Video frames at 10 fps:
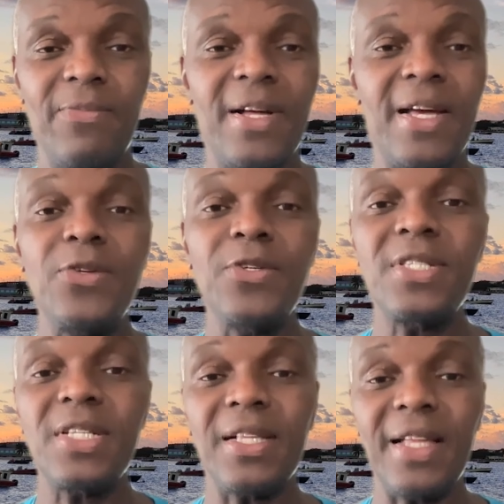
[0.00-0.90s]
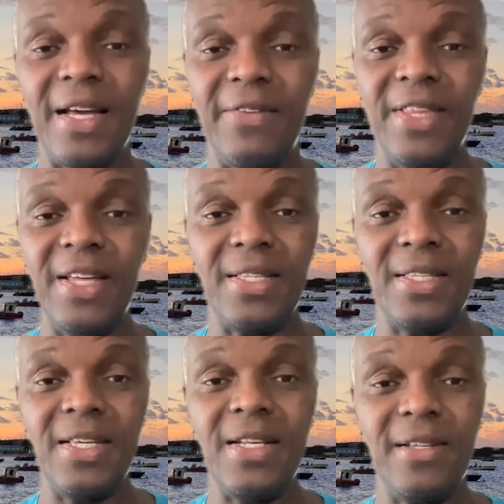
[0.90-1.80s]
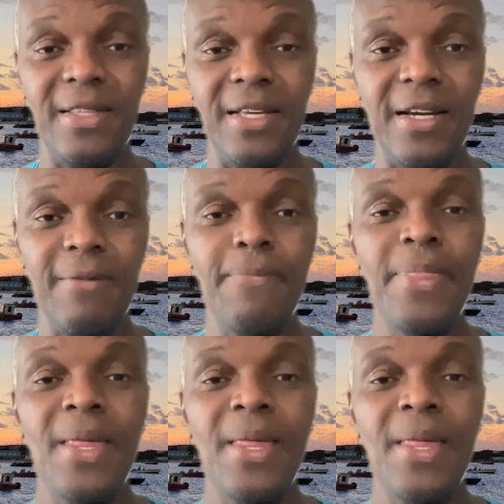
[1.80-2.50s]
flight. You still have that seat on there.